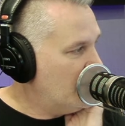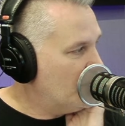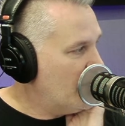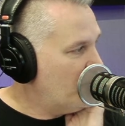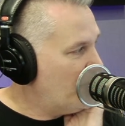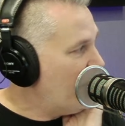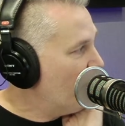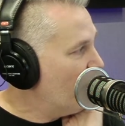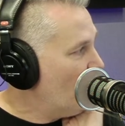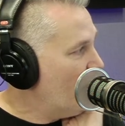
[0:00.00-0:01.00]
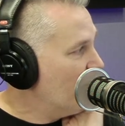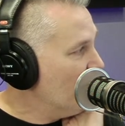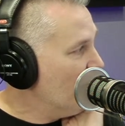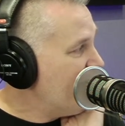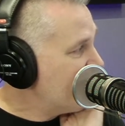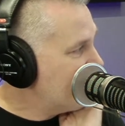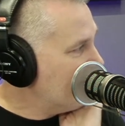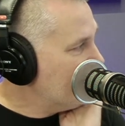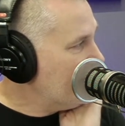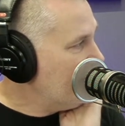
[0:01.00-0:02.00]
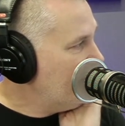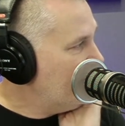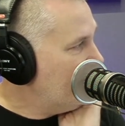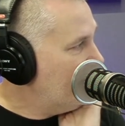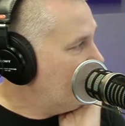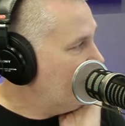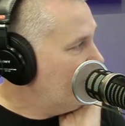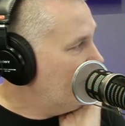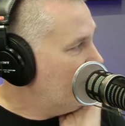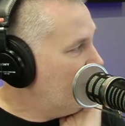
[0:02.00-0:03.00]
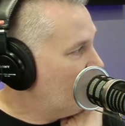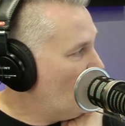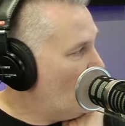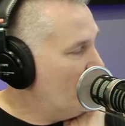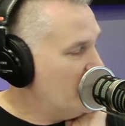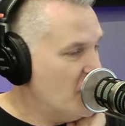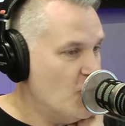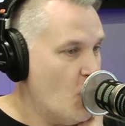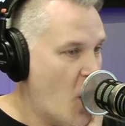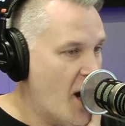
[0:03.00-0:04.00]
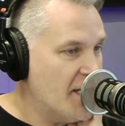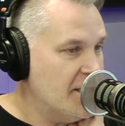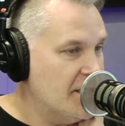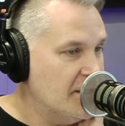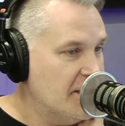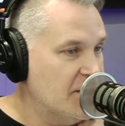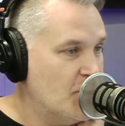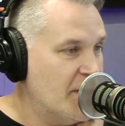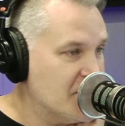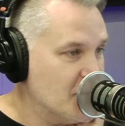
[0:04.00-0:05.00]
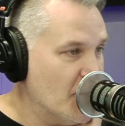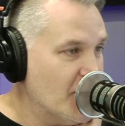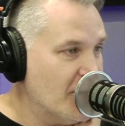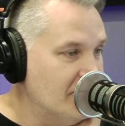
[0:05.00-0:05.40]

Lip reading: my favorite winner recently is a woman who won in Pittsburgh.